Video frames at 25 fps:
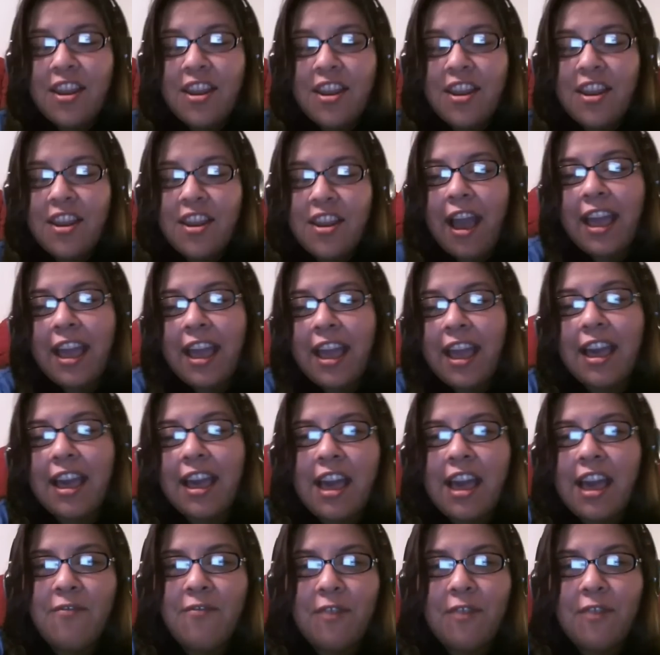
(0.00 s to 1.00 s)
no, I, I
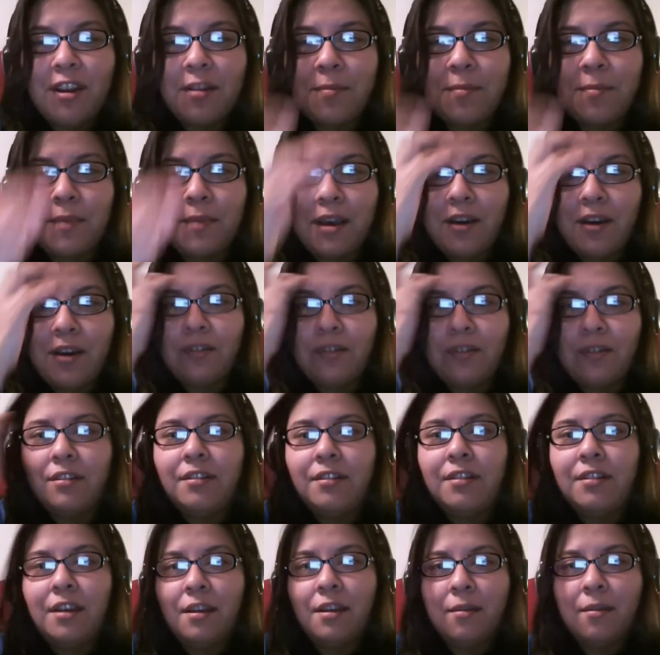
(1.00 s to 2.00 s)
have read about
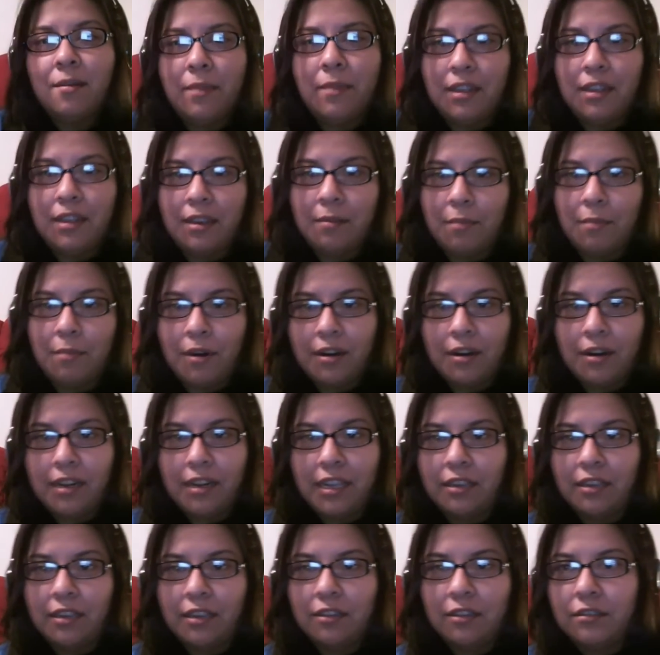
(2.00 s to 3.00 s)
uh, Betty and Barney
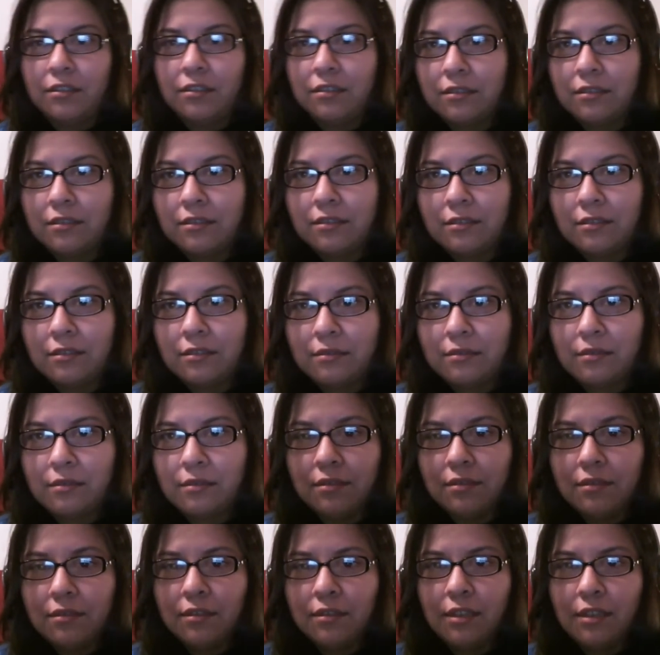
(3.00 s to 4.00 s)
Hill.
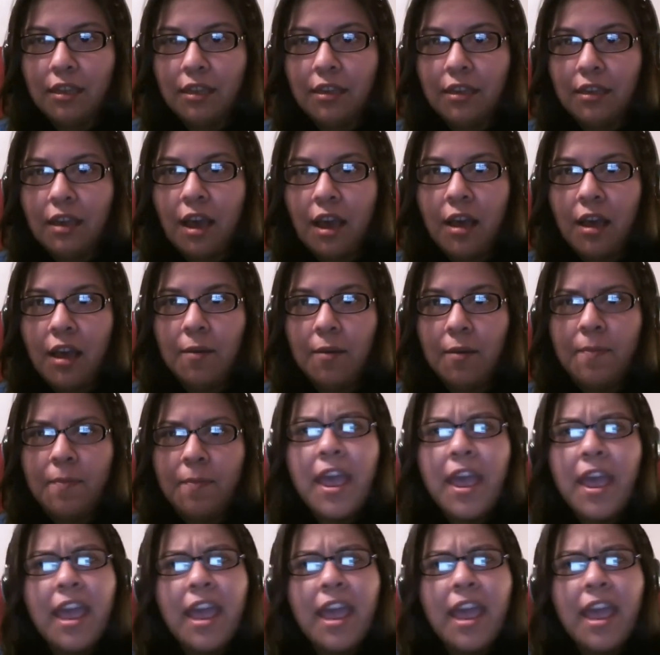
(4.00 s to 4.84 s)
Um,